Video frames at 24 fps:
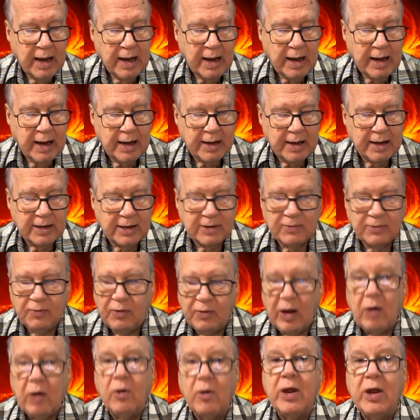It is
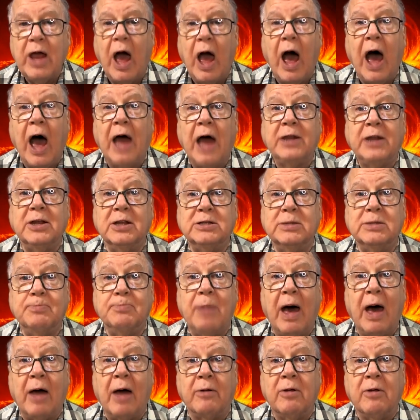very hot. It's
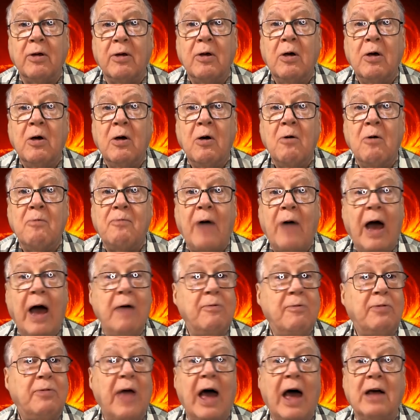about
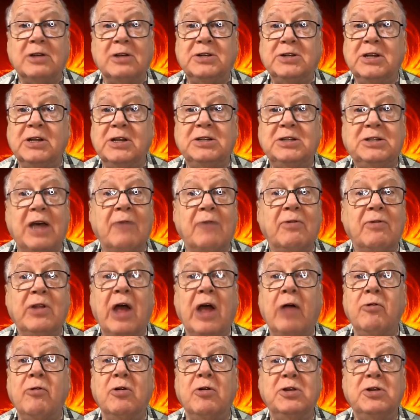
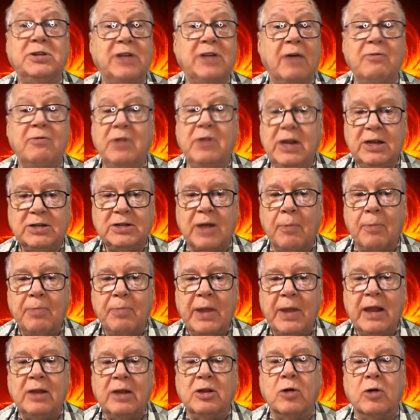5,770
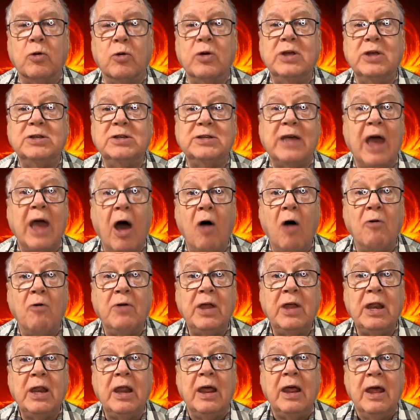something degrees
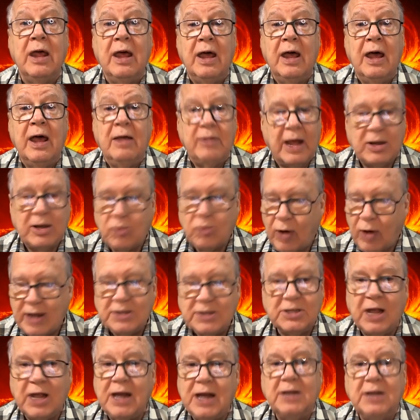Kelvin. That
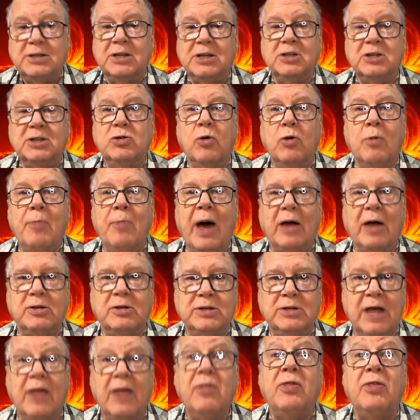translates into about
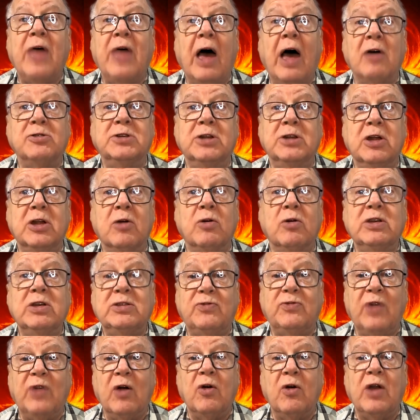10,000 degrees
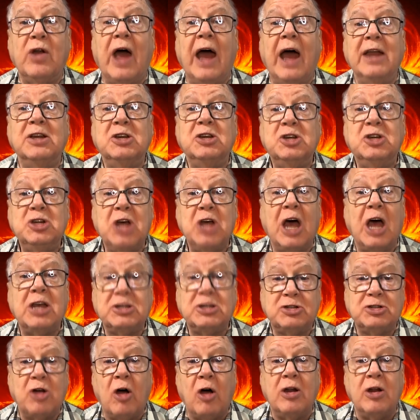Fahrenheit
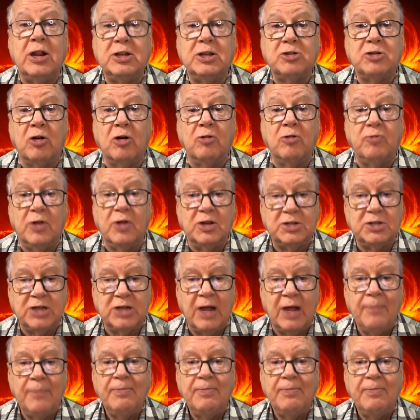just on its surface.